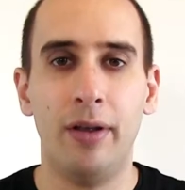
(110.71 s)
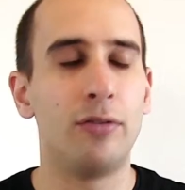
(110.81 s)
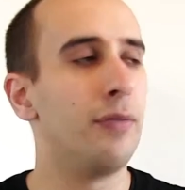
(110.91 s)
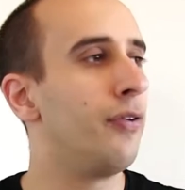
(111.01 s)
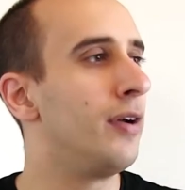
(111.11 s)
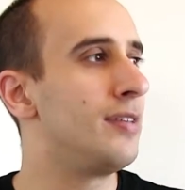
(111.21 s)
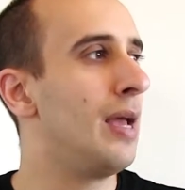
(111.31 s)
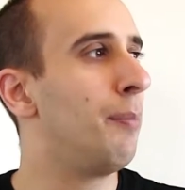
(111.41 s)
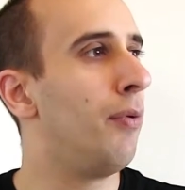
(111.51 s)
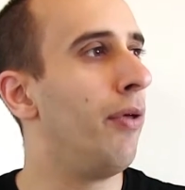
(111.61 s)
So for
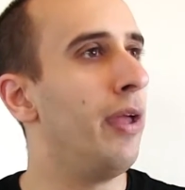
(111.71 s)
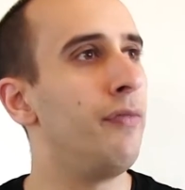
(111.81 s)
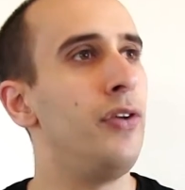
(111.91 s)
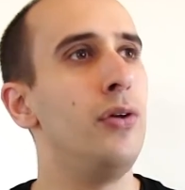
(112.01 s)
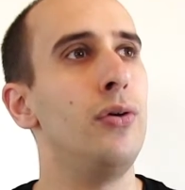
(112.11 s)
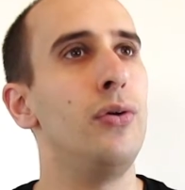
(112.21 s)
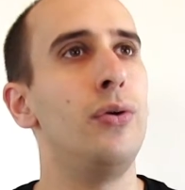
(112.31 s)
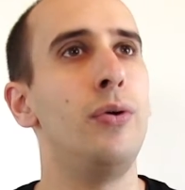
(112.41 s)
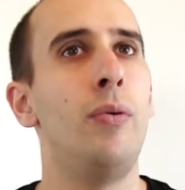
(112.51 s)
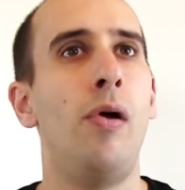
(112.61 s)
example, if
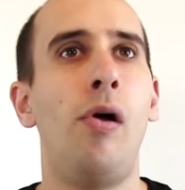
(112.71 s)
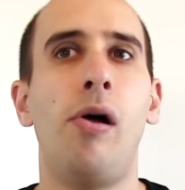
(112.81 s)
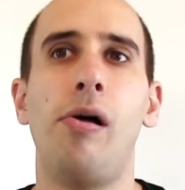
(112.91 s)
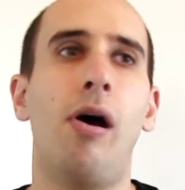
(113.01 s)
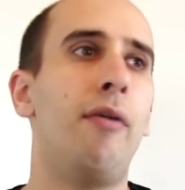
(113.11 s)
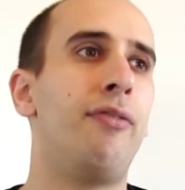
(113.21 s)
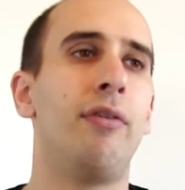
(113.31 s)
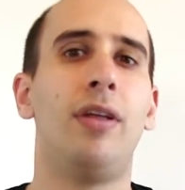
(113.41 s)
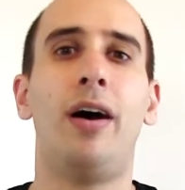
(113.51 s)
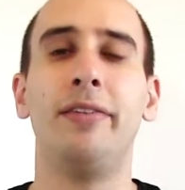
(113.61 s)
you
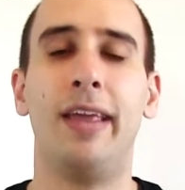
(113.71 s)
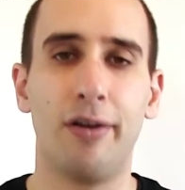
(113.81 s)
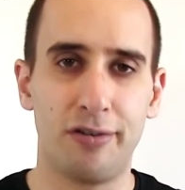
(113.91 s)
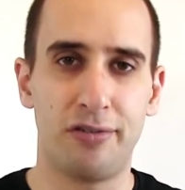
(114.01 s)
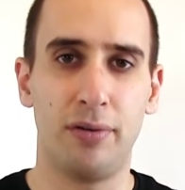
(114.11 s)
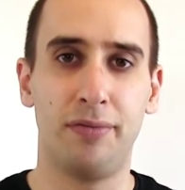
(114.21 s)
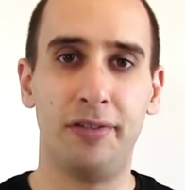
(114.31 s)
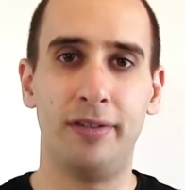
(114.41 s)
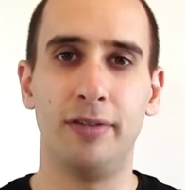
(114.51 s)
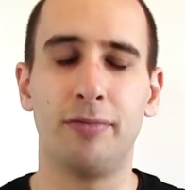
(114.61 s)
offer lawn care
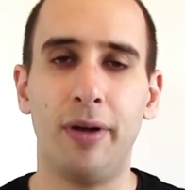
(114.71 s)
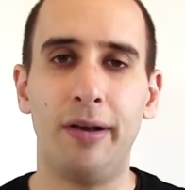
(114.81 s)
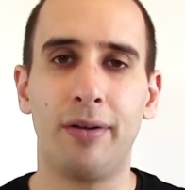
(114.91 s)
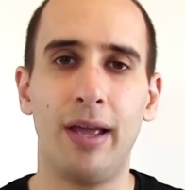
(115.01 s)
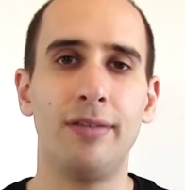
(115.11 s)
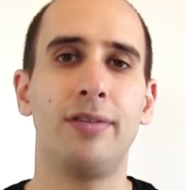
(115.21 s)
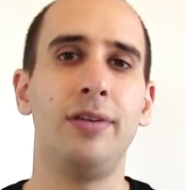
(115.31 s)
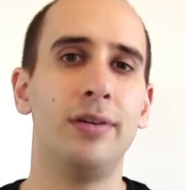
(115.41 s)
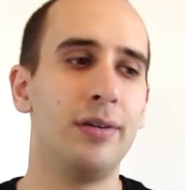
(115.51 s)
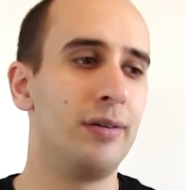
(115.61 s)
services, right? Okay, so
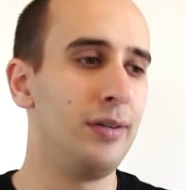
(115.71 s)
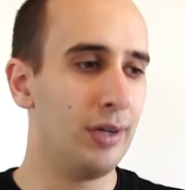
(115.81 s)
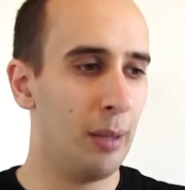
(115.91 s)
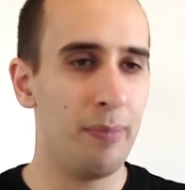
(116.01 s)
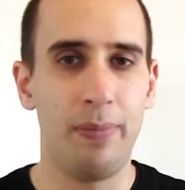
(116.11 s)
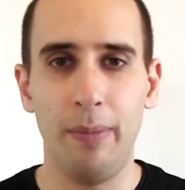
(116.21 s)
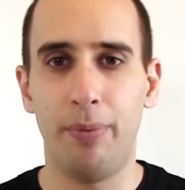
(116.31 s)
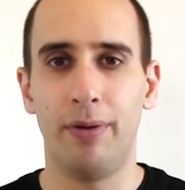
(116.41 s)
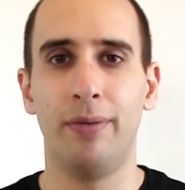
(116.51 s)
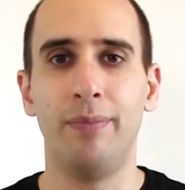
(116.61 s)
you're helping
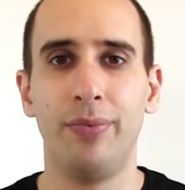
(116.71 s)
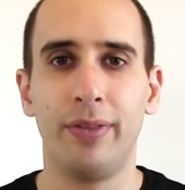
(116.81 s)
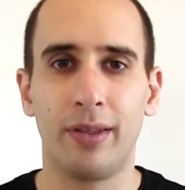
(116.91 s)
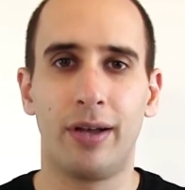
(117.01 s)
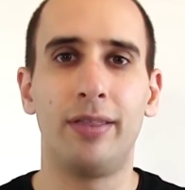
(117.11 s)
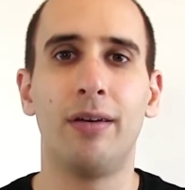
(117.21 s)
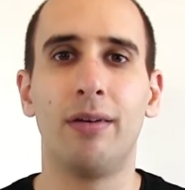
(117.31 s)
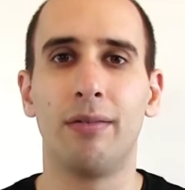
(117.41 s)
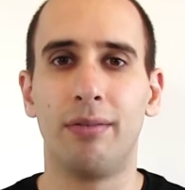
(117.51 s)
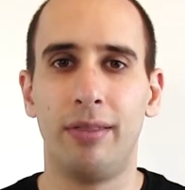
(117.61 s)
people cut
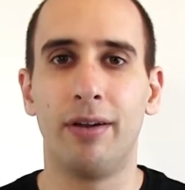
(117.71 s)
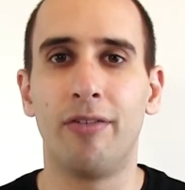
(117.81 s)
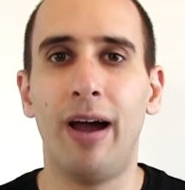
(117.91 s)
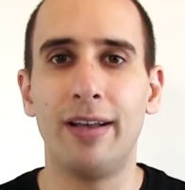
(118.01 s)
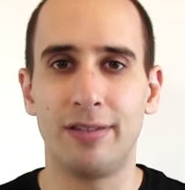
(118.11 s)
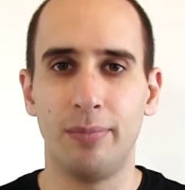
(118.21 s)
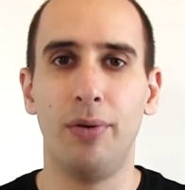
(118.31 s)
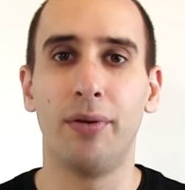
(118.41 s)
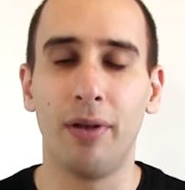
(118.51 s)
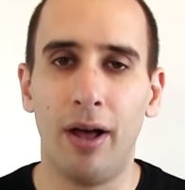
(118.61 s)
their grass, mow their